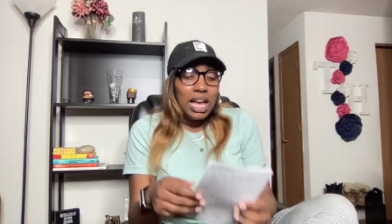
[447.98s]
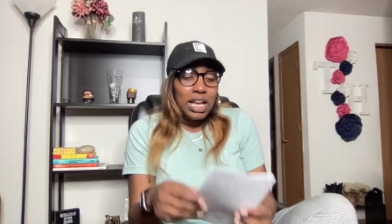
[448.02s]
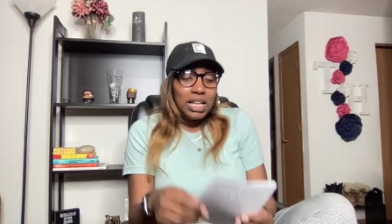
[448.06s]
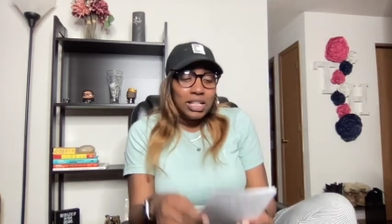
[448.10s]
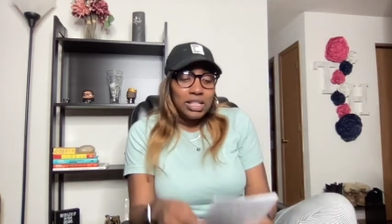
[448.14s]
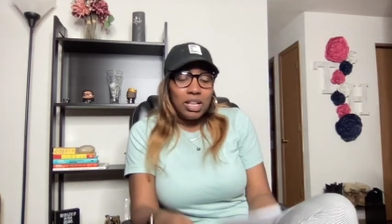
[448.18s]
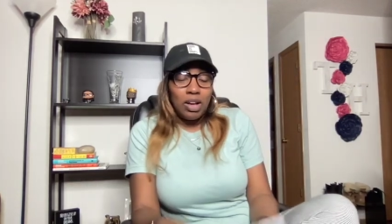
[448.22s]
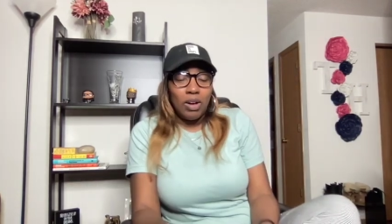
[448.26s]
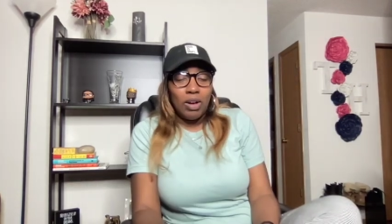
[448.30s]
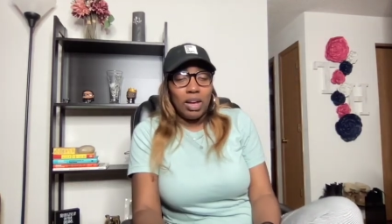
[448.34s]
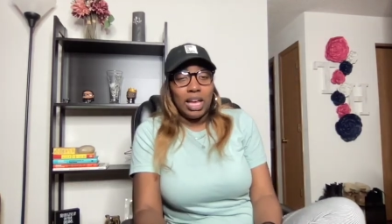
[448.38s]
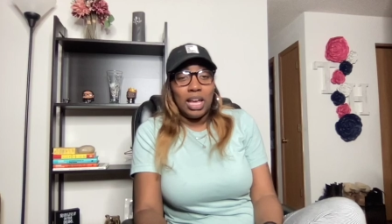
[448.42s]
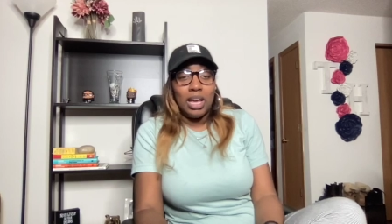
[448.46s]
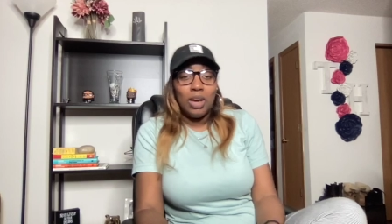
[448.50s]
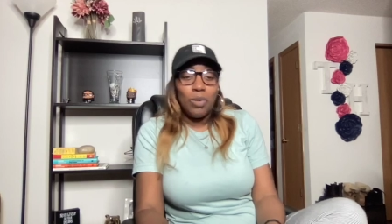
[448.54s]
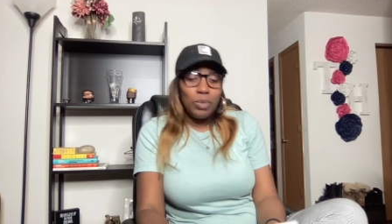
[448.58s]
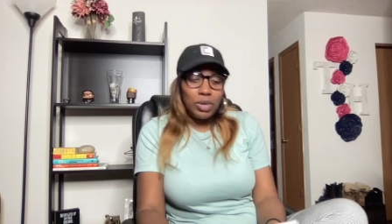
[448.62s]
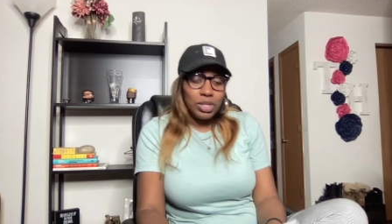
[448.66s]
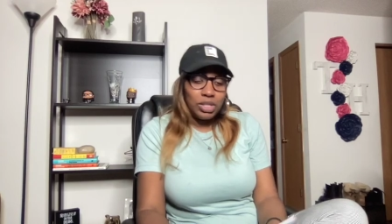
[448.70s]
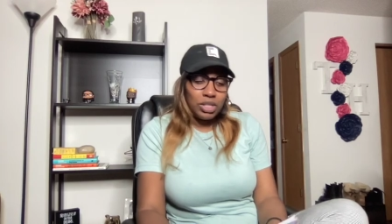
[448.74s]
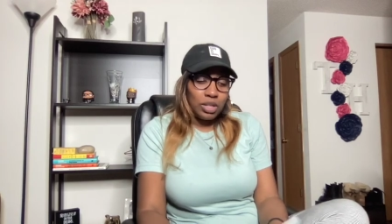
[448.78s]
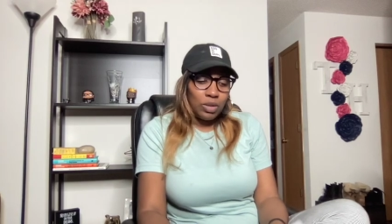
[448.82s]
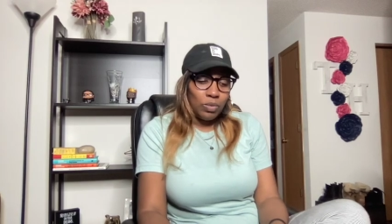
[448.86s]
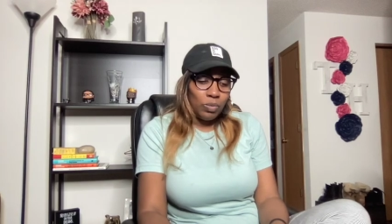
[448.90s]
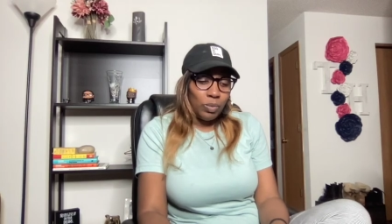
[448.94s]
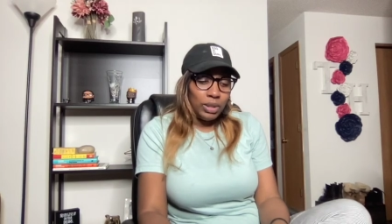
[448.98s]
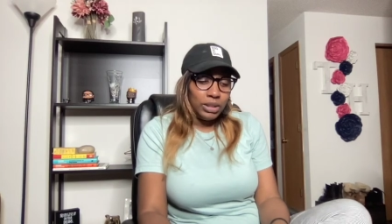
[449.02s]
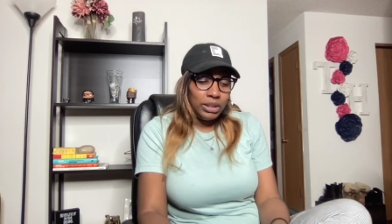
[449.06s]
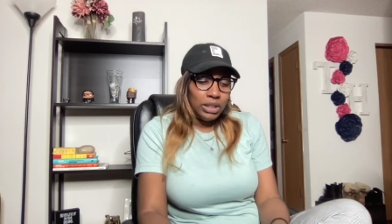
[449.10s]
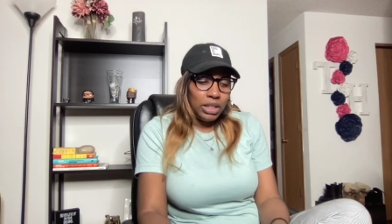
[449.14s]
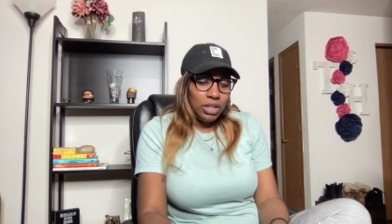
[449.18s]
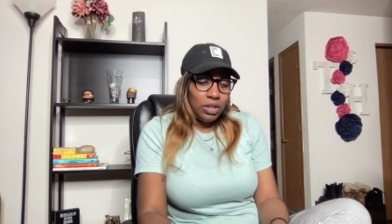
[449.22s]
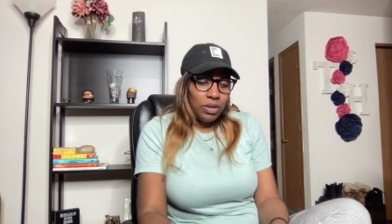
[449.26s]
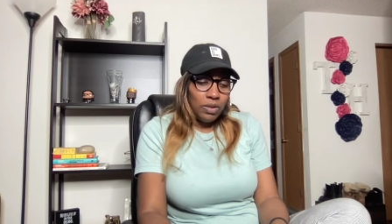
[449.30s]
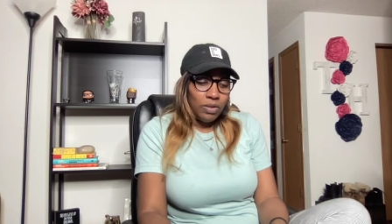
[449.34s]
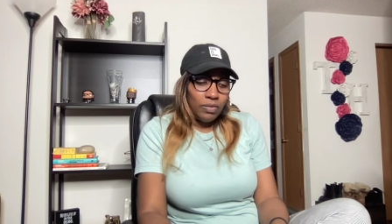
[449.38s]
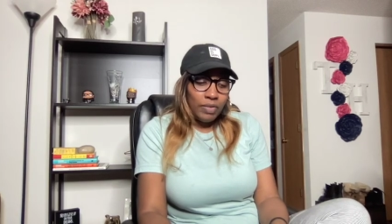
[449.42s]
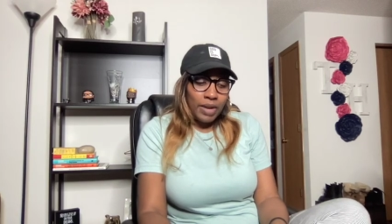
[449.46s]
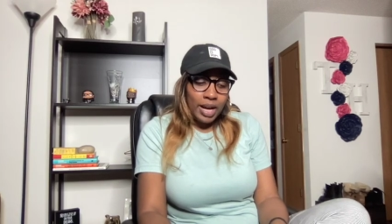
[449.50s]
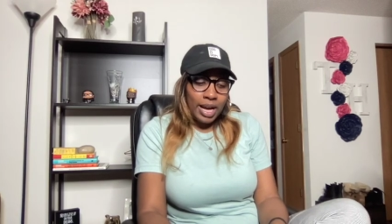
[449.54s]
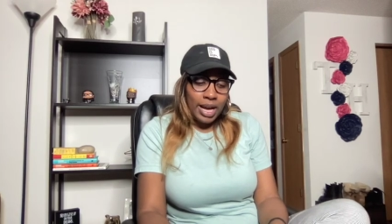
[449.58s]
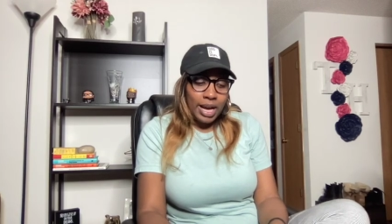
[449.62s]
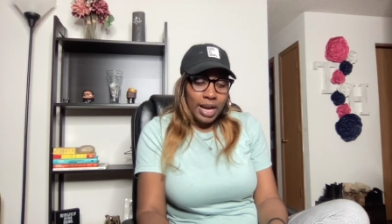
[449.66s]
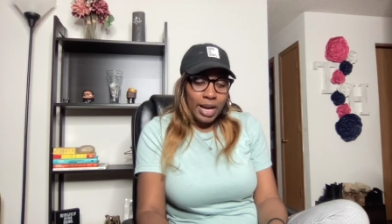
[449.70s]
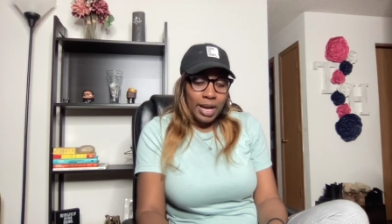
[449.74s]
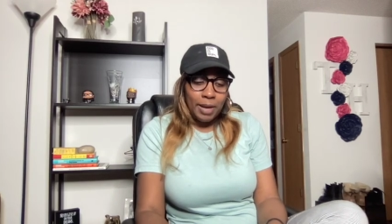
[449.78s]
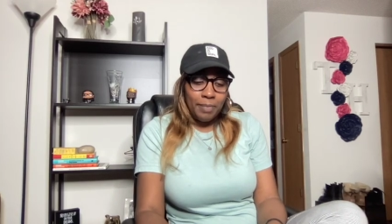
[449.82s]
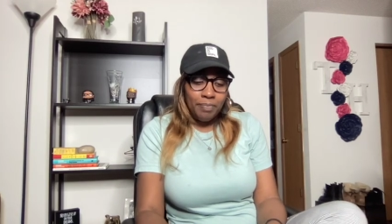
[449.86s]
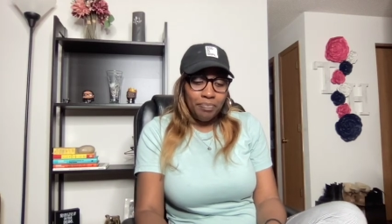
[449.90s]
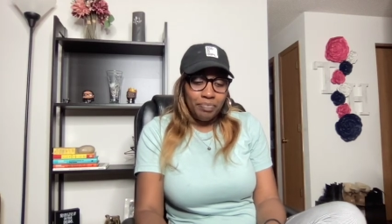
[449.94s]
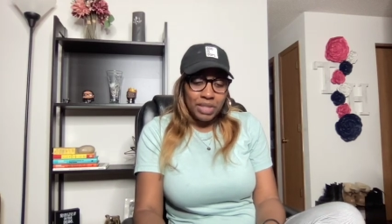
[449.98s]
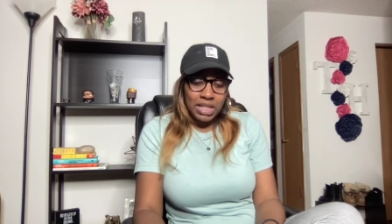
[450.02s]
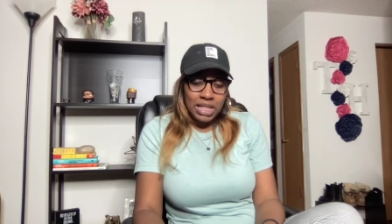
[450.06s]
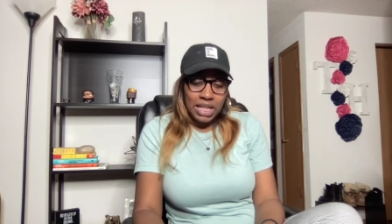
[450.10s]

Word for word: So it was a really cute vibe.